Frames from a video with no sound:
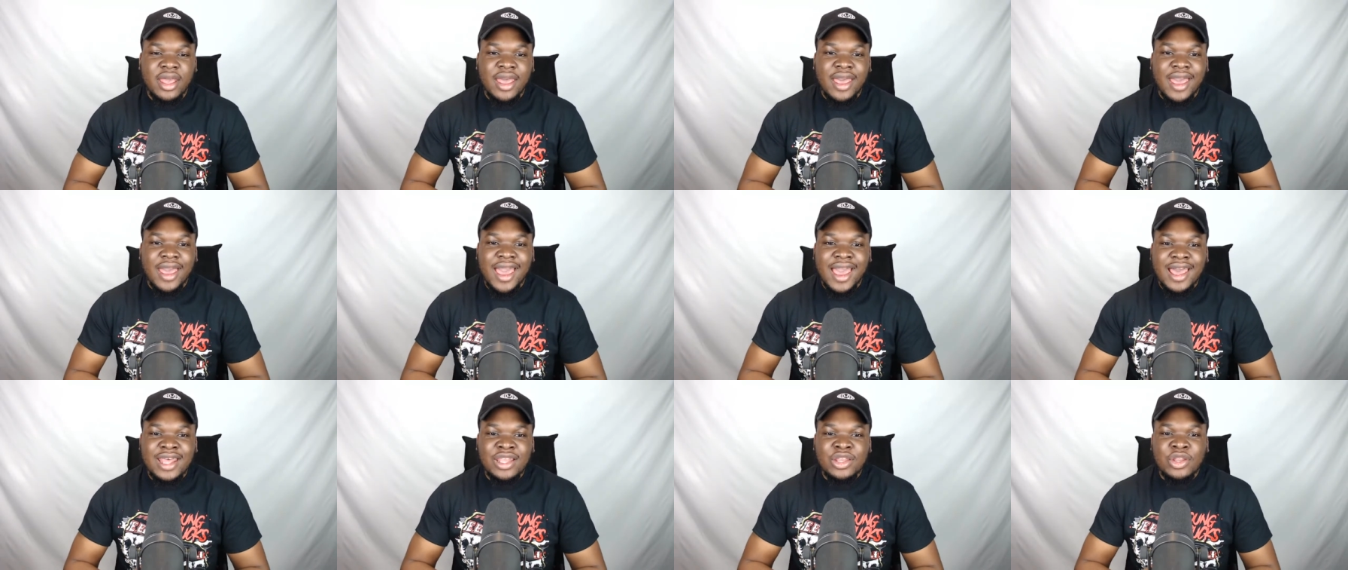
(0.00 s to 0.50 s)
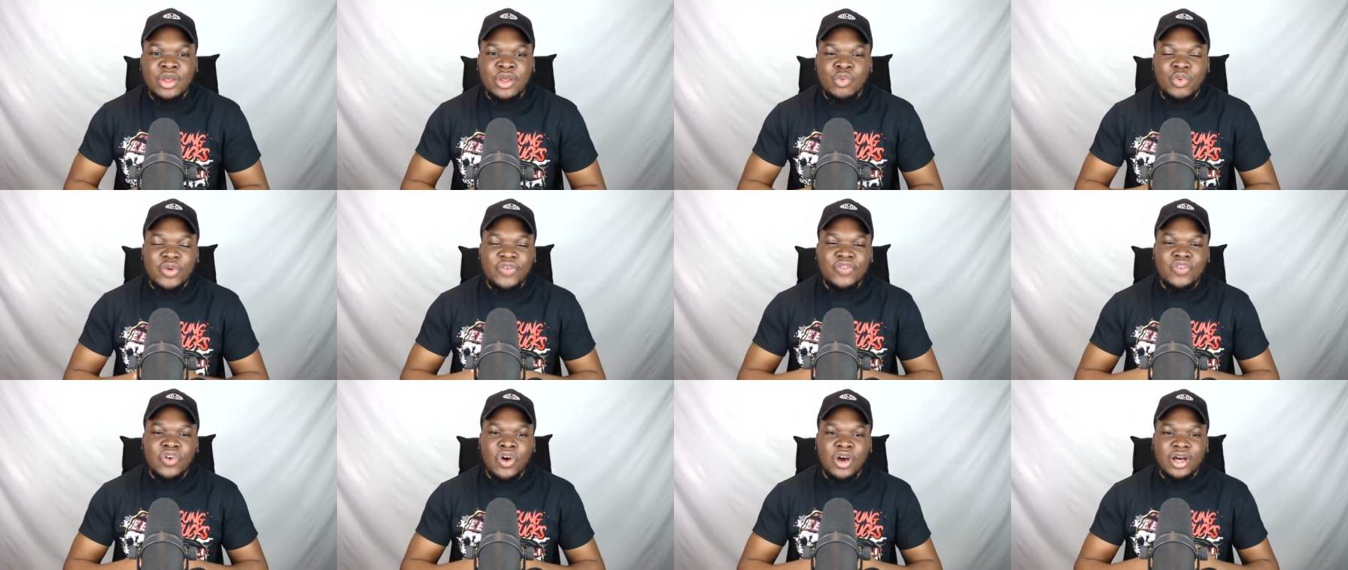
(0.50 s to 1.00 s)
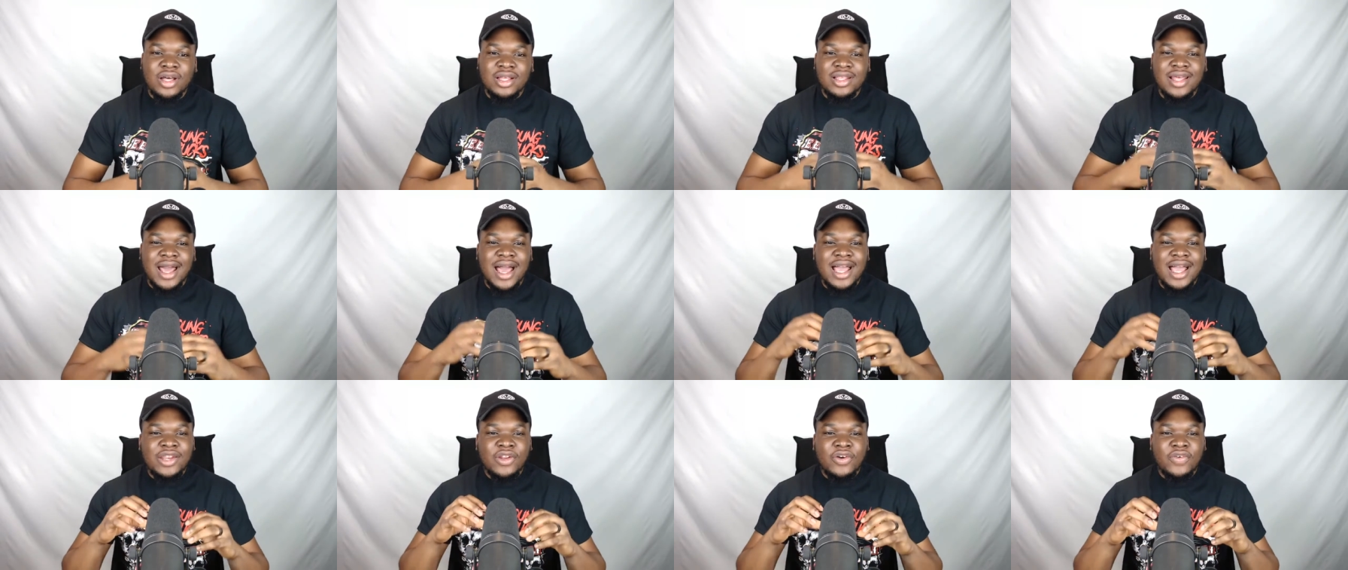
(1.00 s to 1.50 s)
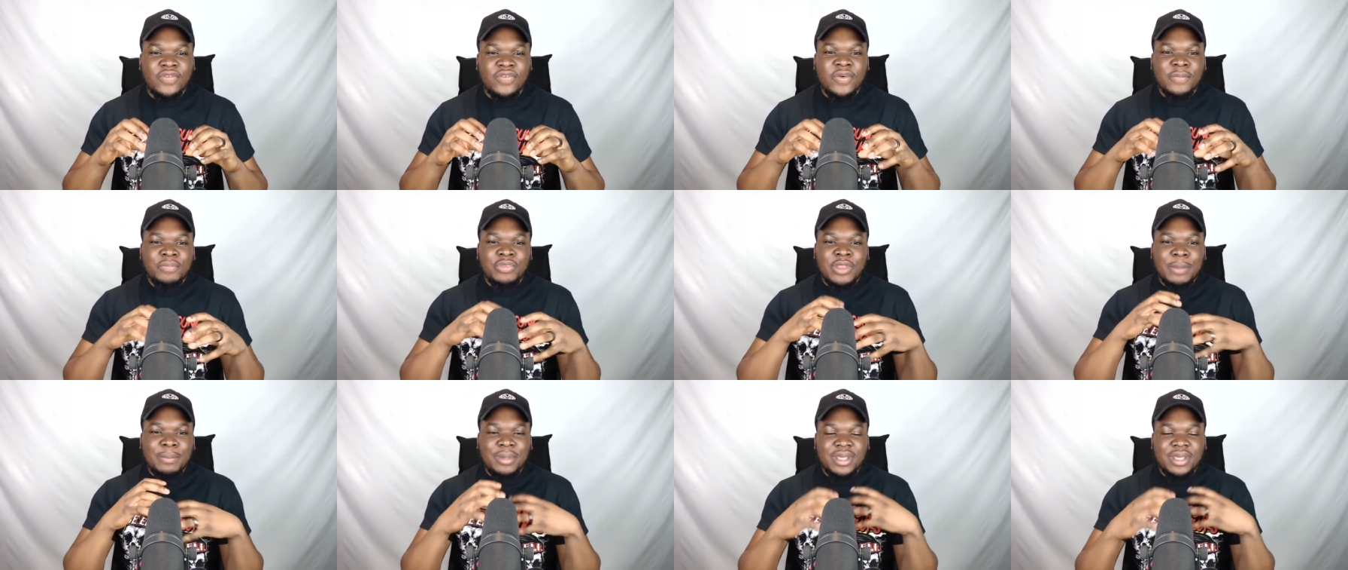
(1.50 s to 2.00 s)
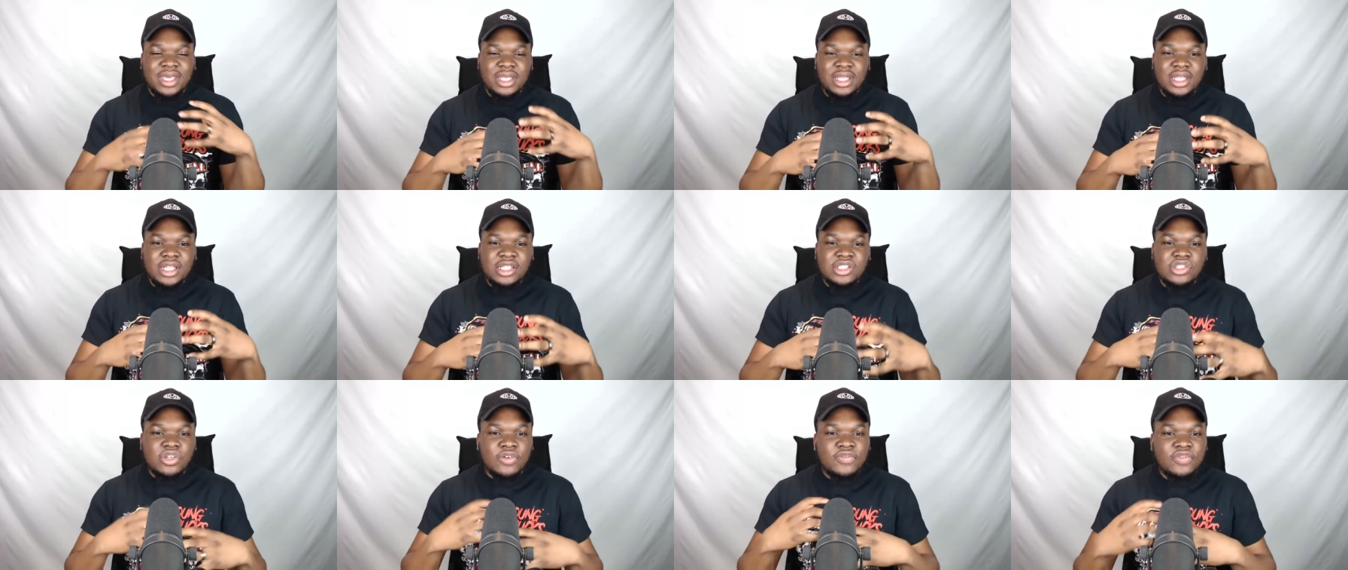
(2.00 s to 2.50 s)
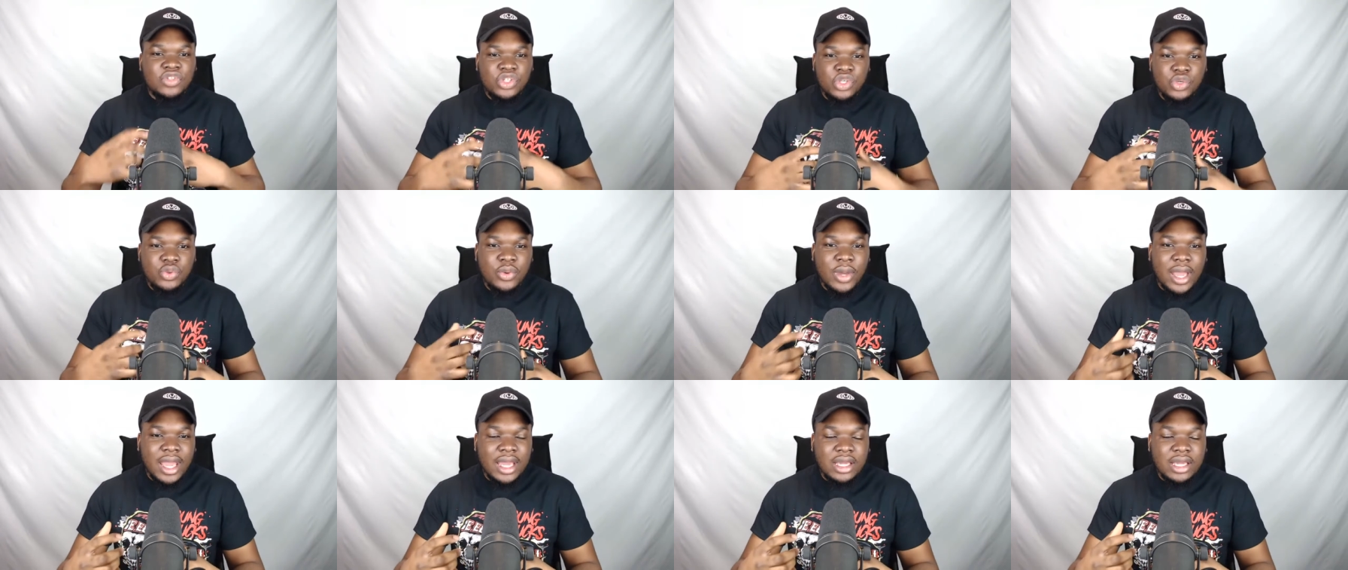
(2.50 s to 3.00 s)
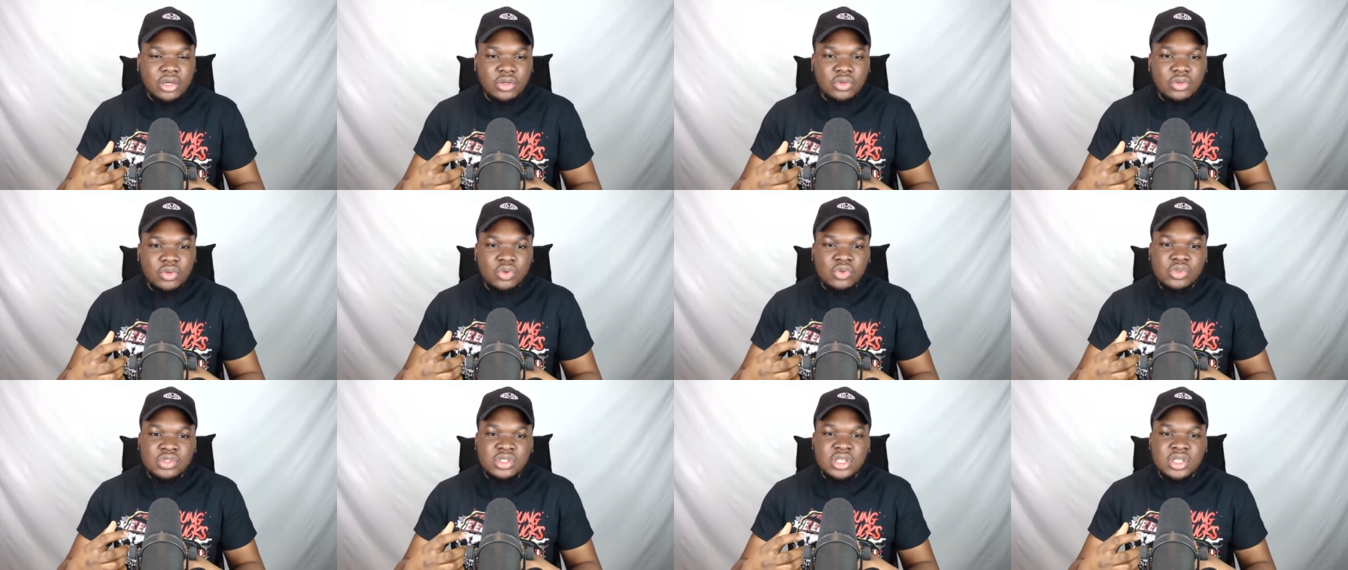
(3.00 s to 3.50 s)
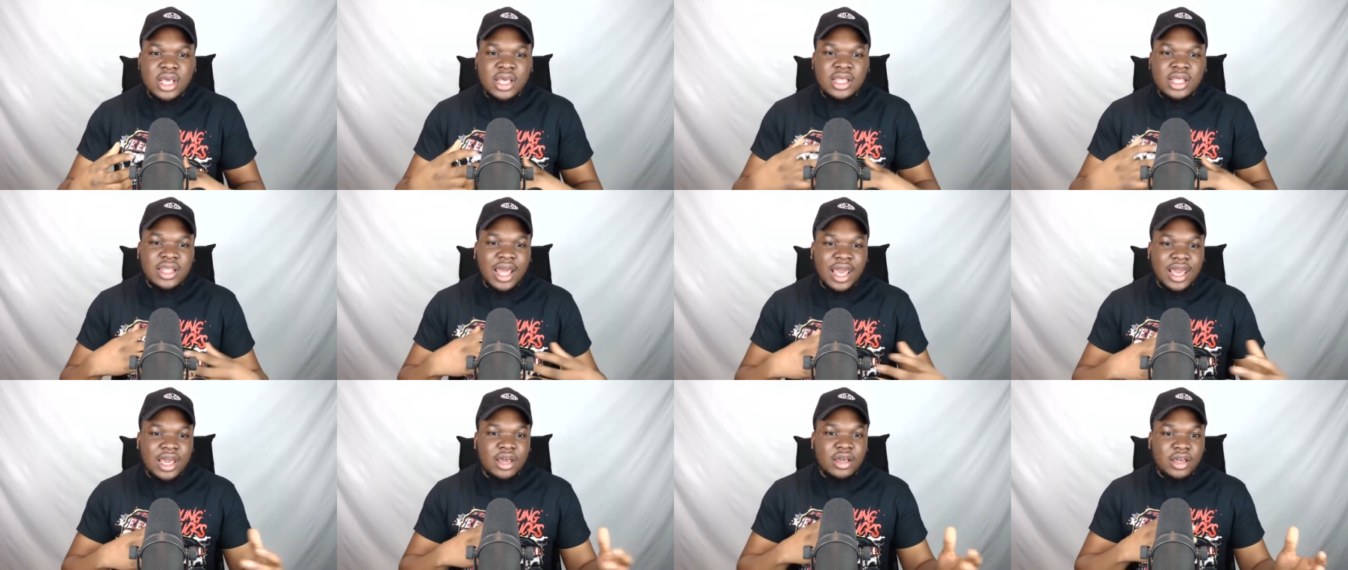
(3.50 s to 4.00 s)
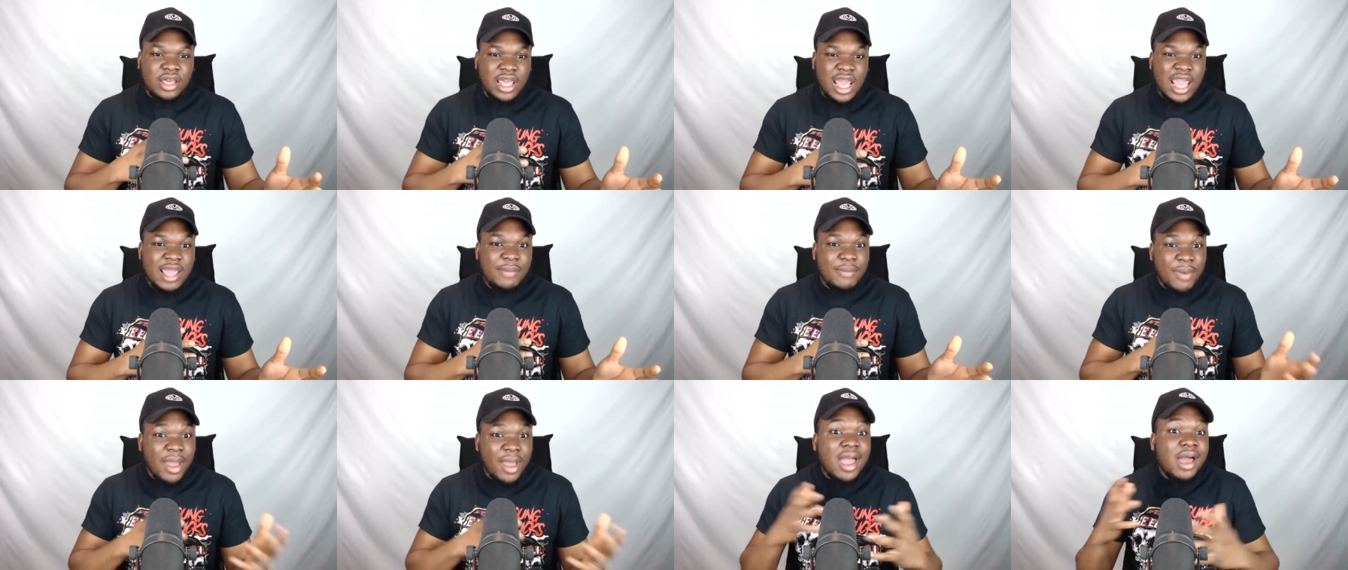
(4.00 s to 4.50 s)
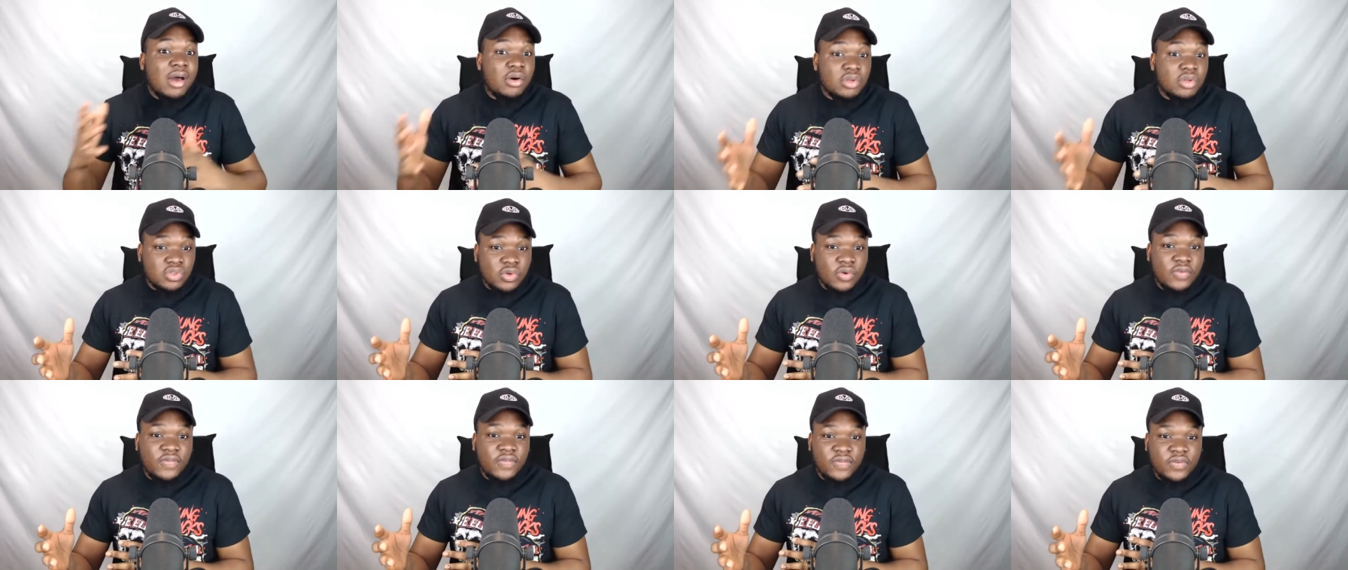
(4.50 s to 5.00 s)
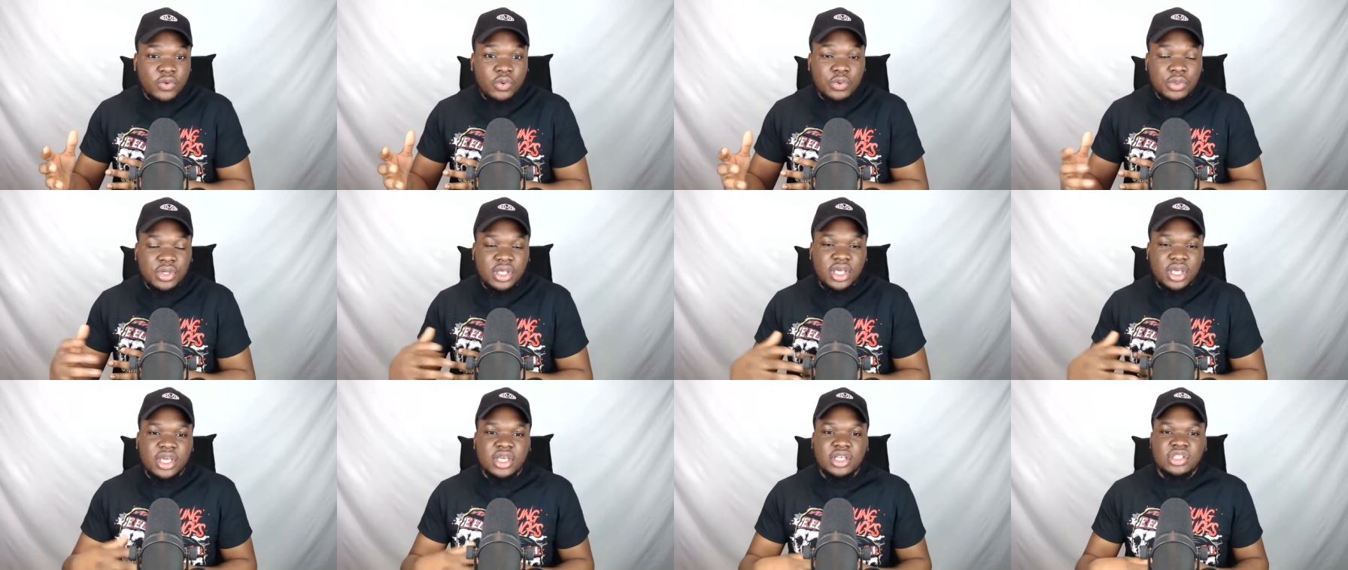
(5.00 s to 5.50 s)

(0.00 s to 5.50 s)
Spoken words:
And we've got kind of the beginnings of new angles that came out of Full Gear.